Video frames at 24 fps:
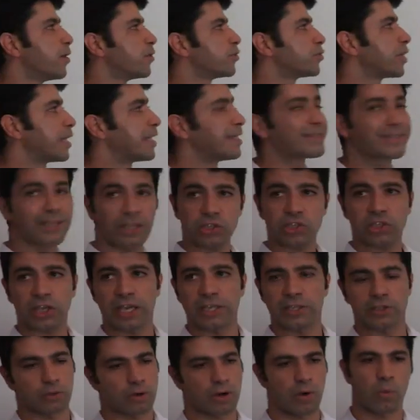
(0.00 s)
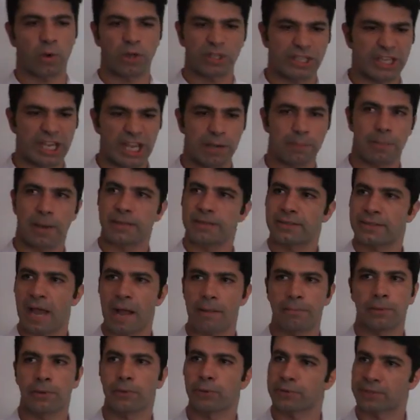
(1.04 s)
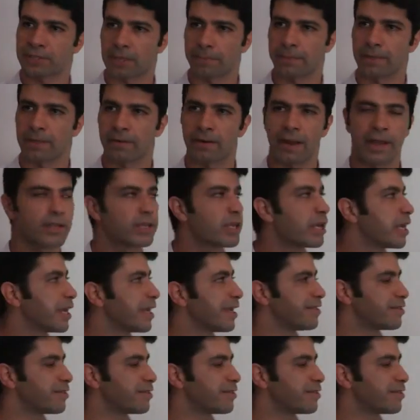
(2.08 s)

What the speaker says: So in such cases, or a 1 gigabyte tablet or something, right?